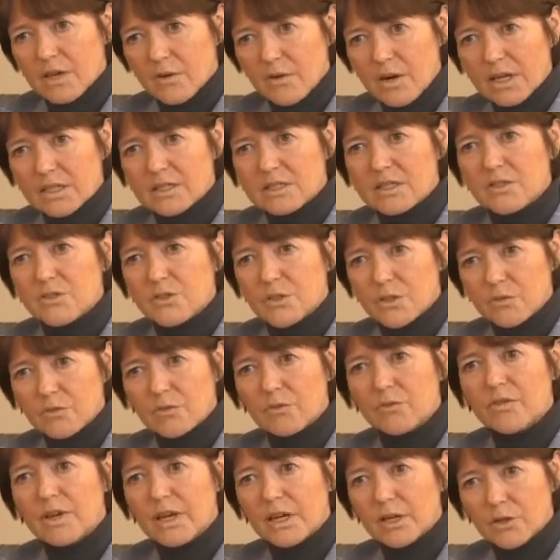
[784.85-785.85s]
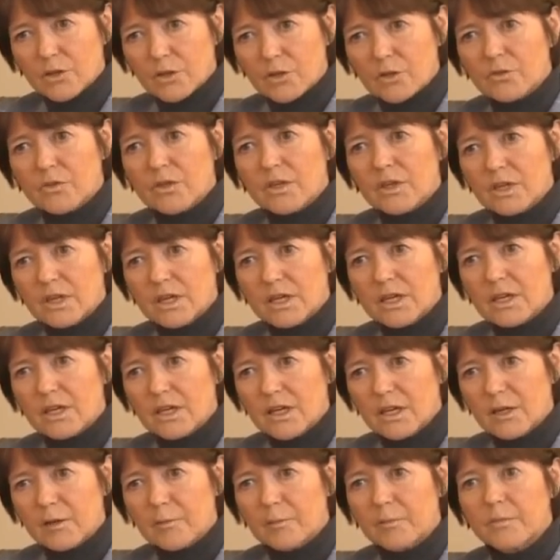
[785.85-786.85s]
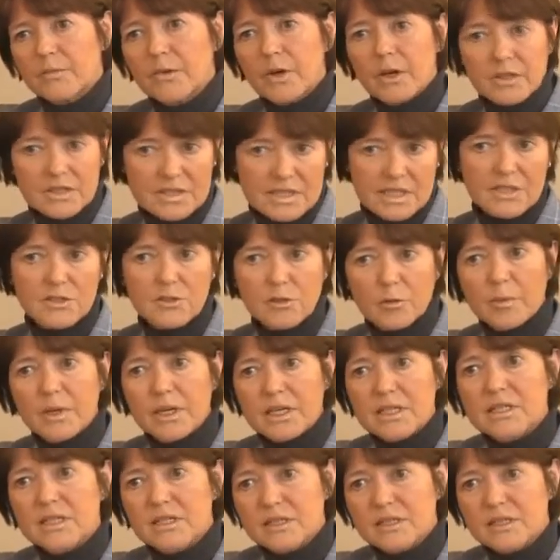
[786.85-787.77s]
air access to from Vancouver on a seasonal basis.